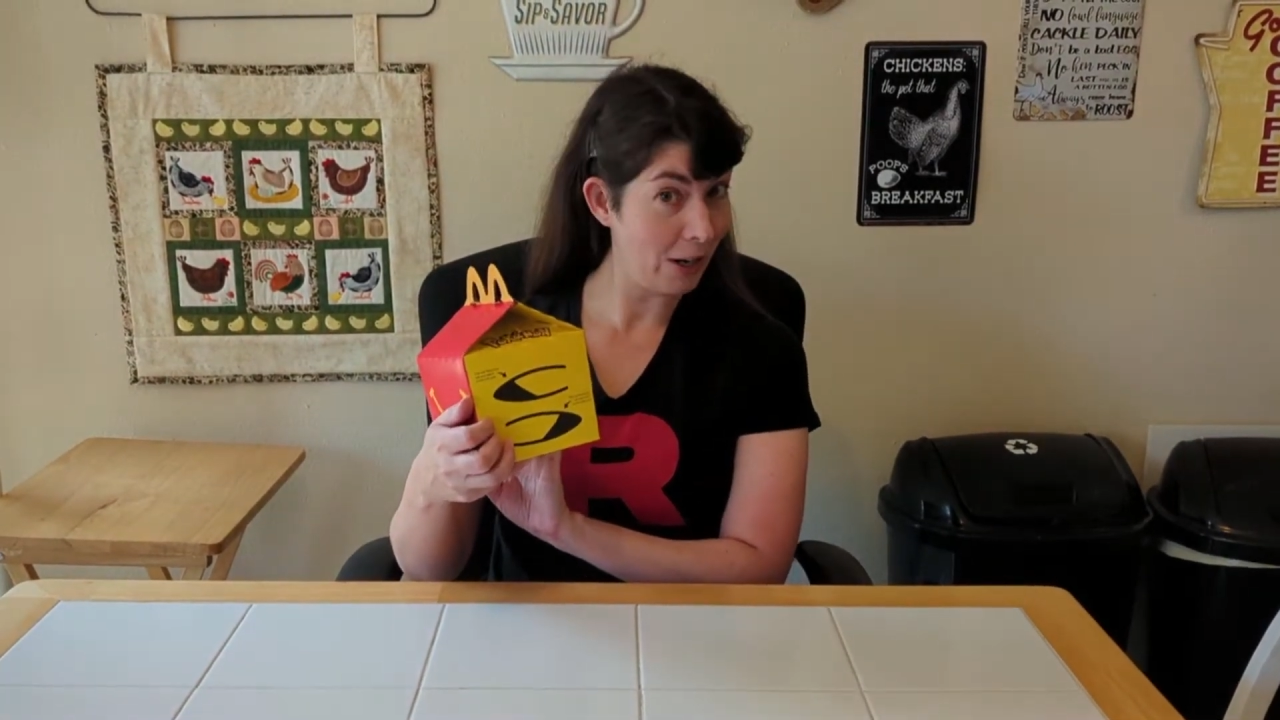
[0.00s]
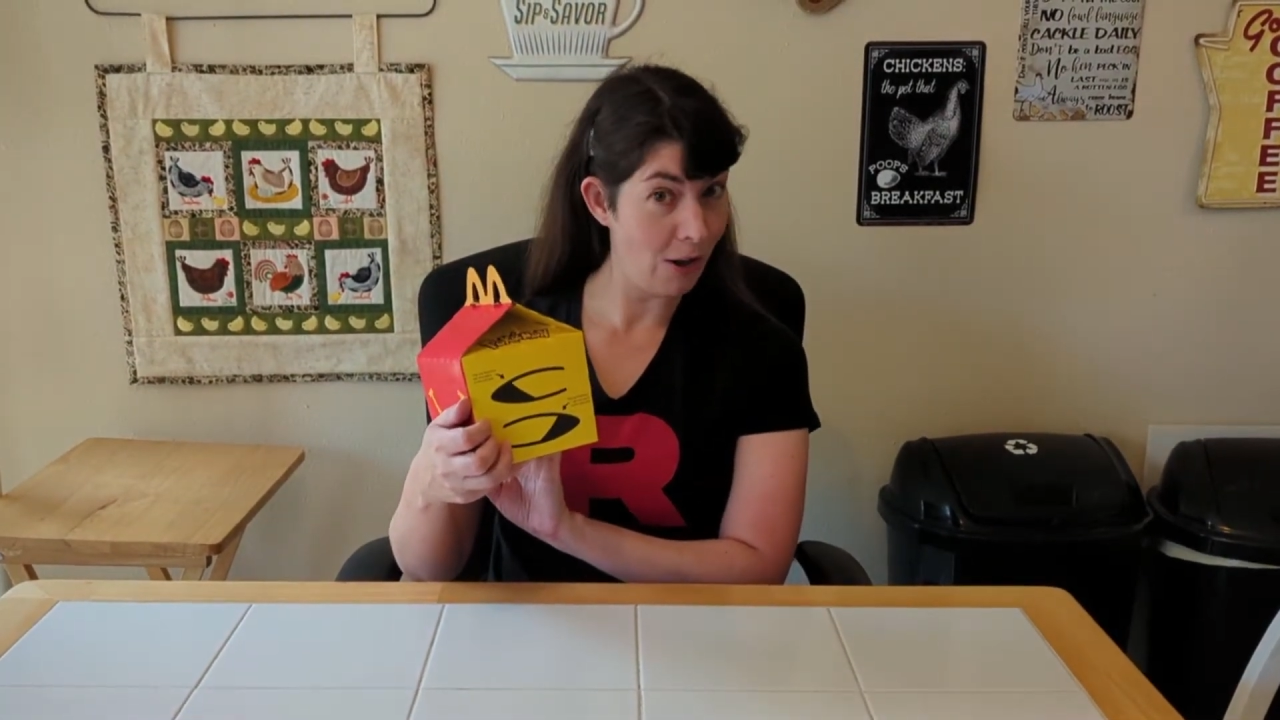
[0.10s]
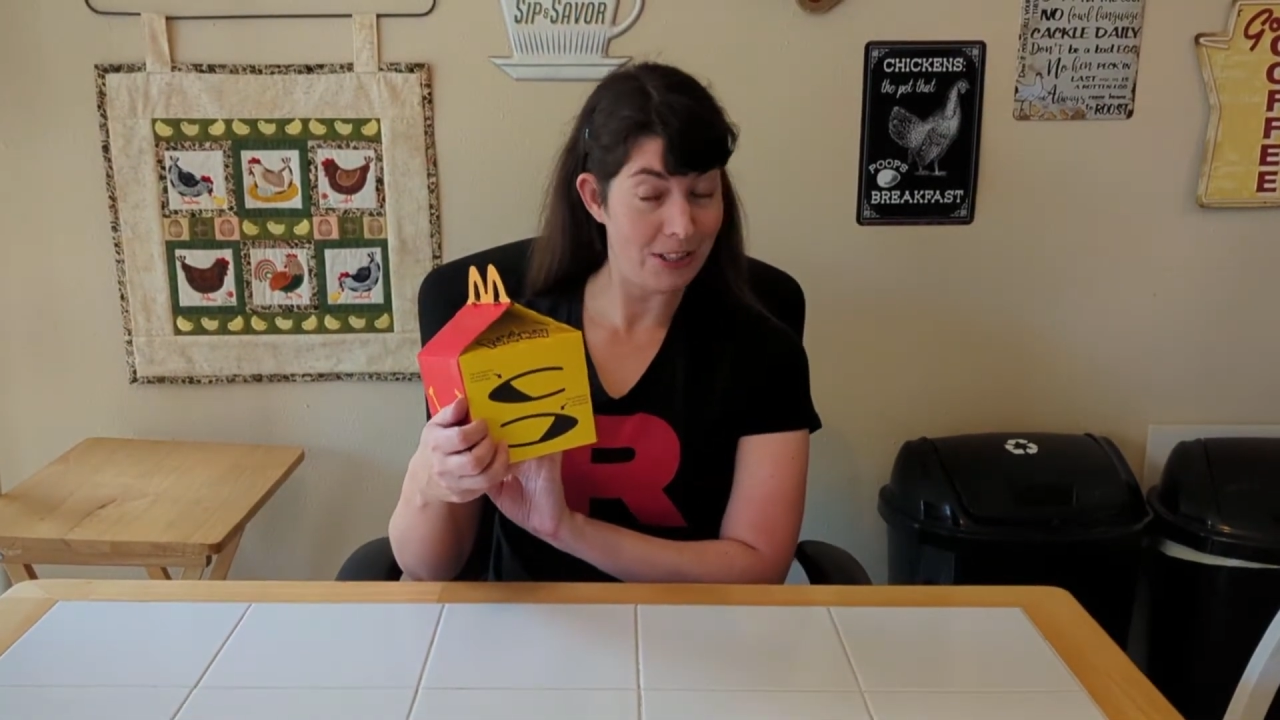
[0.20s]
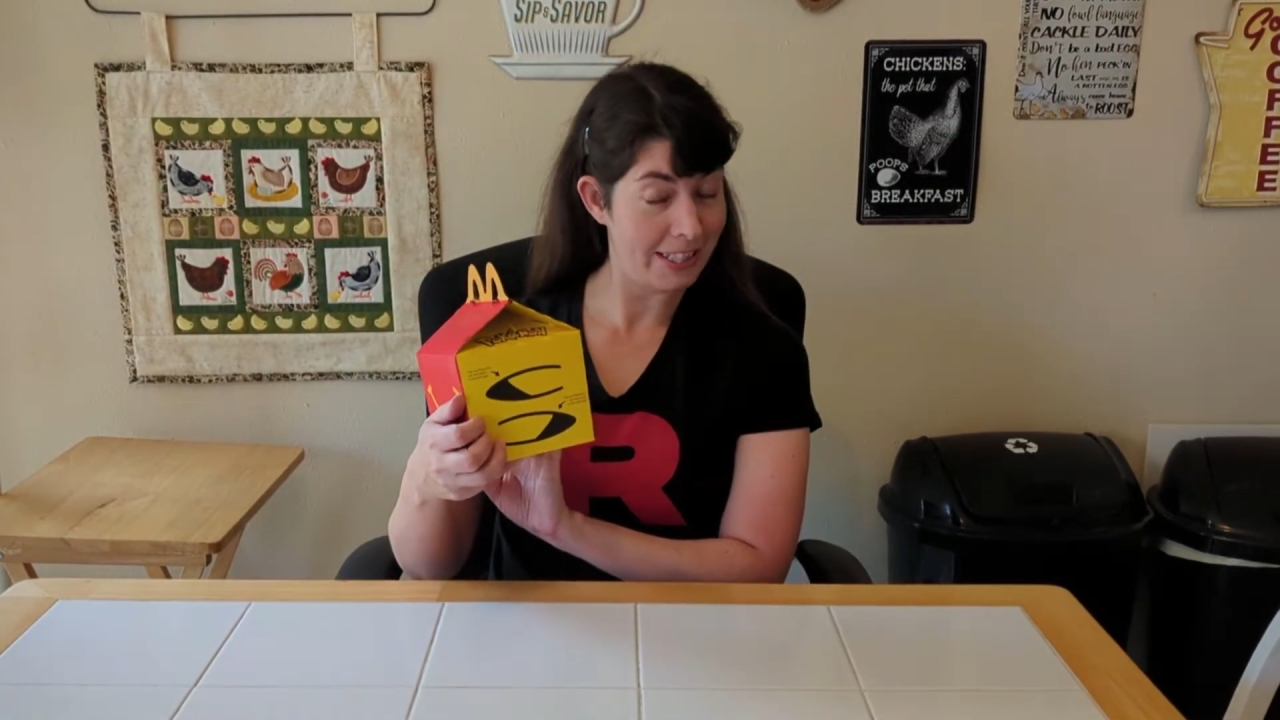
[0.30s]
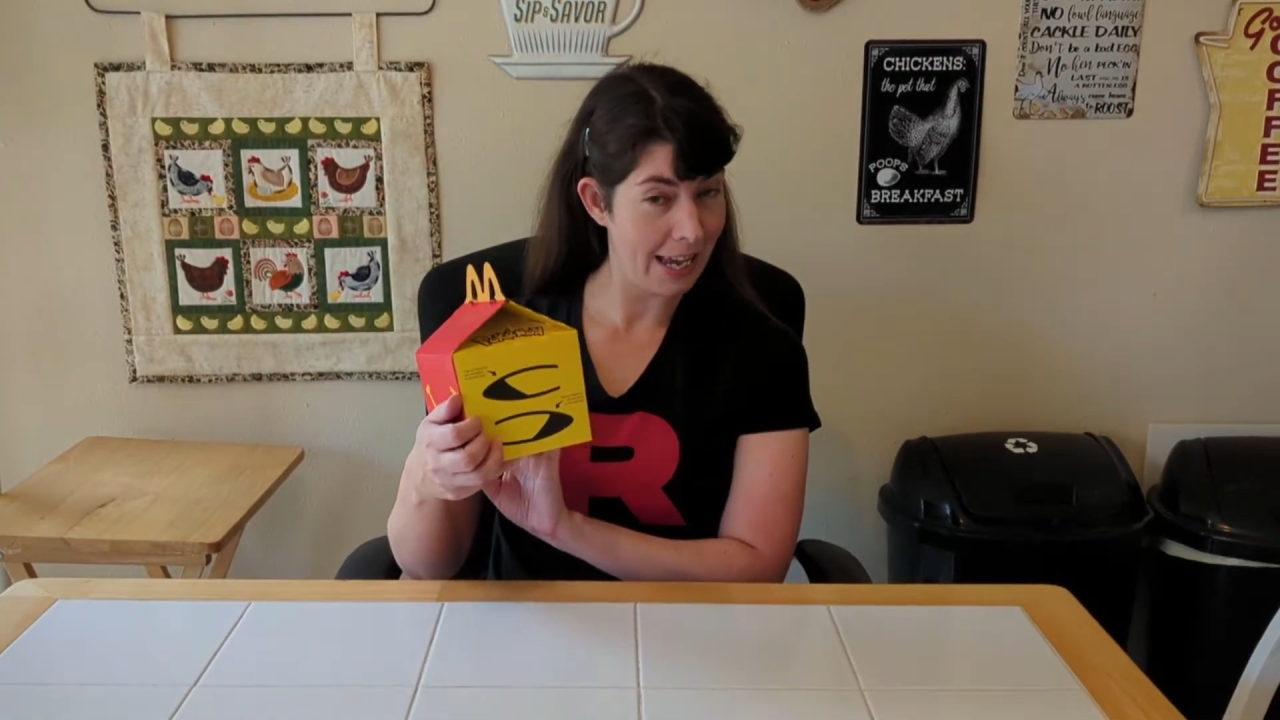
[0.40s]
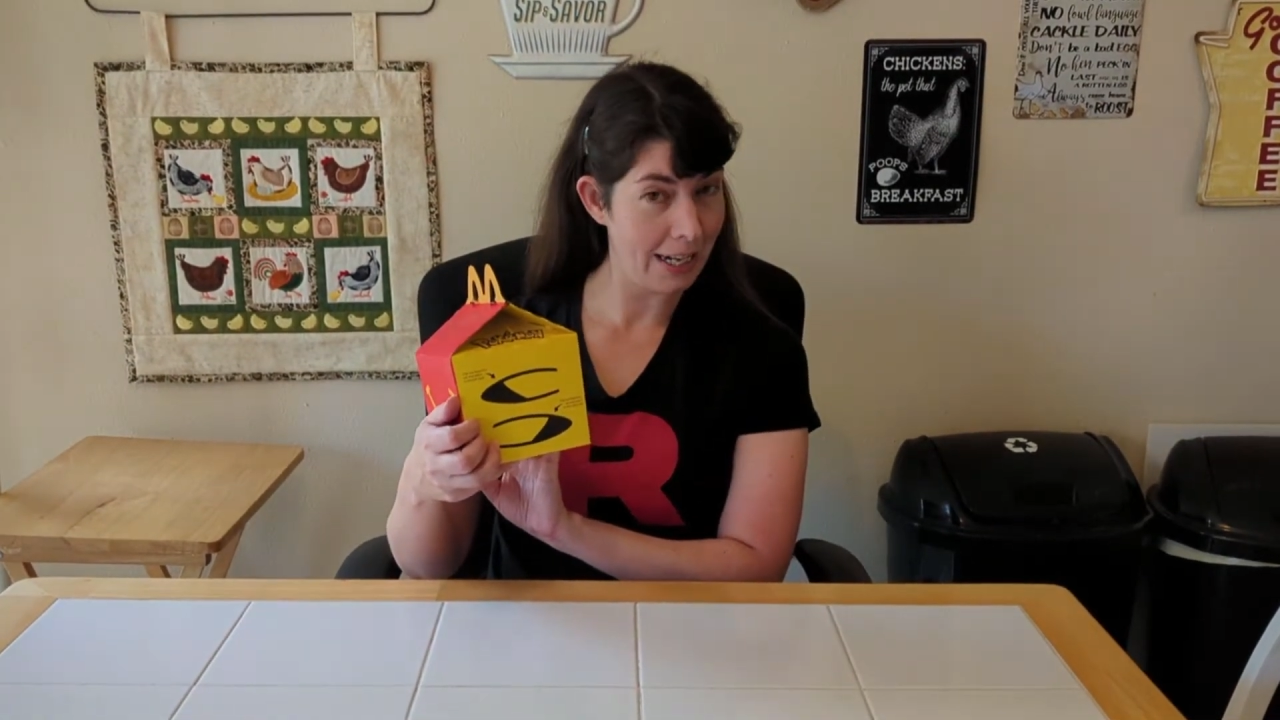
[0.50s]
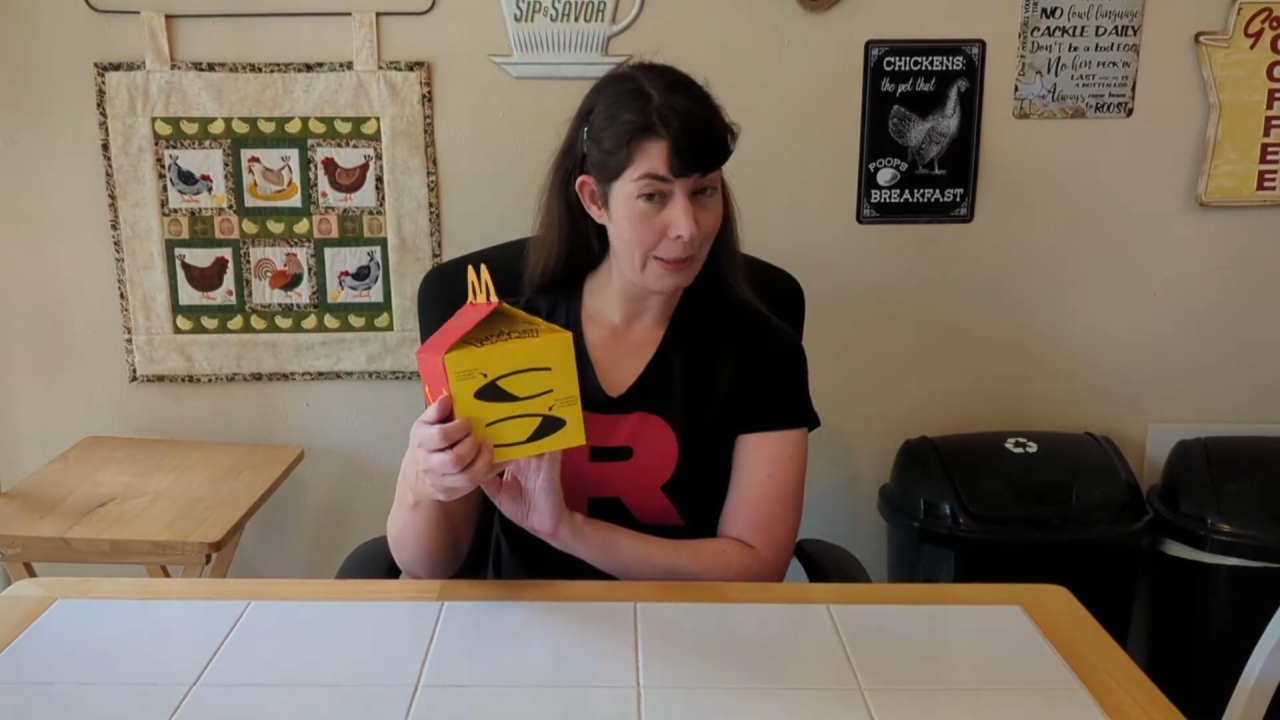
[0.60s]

on the side of the